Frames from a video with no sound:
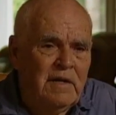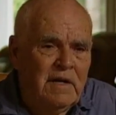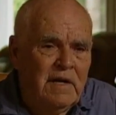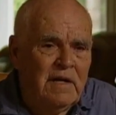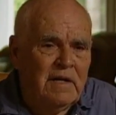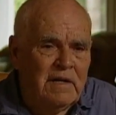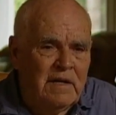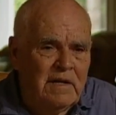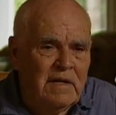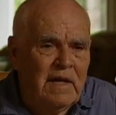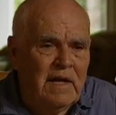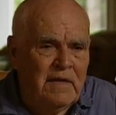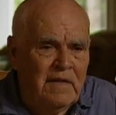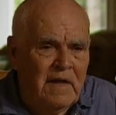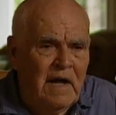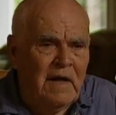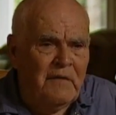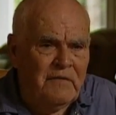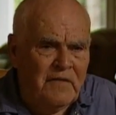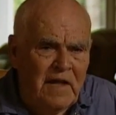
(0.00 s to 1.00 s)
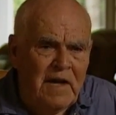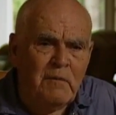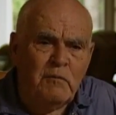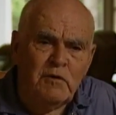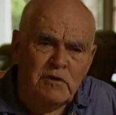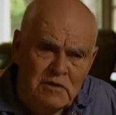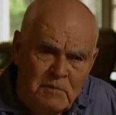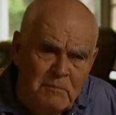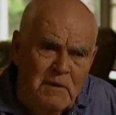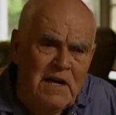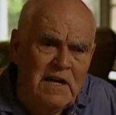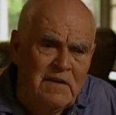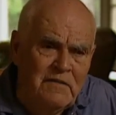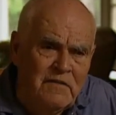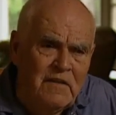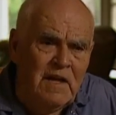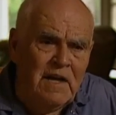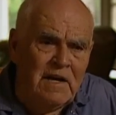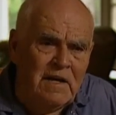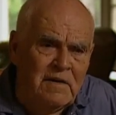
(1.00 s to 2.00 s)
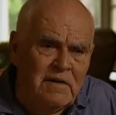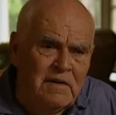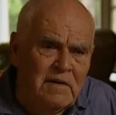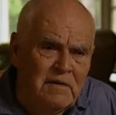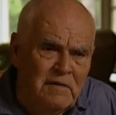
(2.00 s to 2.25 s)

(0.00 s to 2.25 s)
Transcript: and they, I think was the main thing that